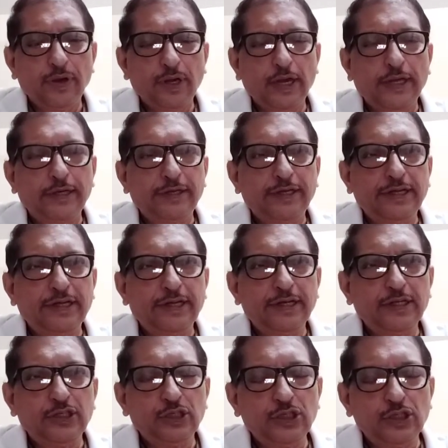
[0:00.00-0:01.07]
and he
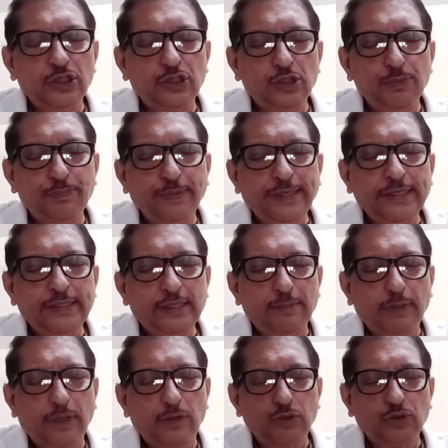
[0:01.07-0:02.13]
speaks
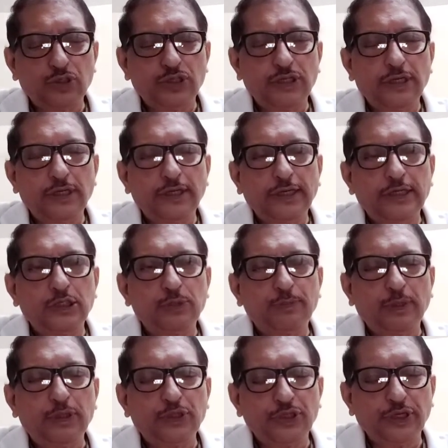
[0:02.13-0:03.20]
about his
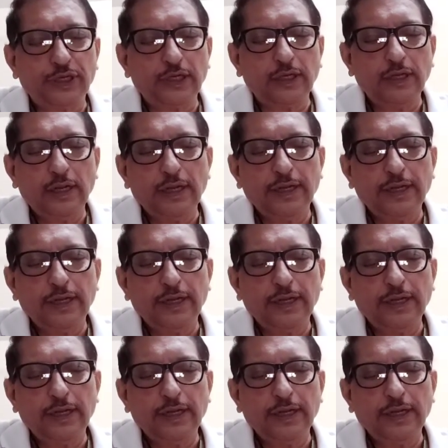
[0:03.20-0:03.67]
personal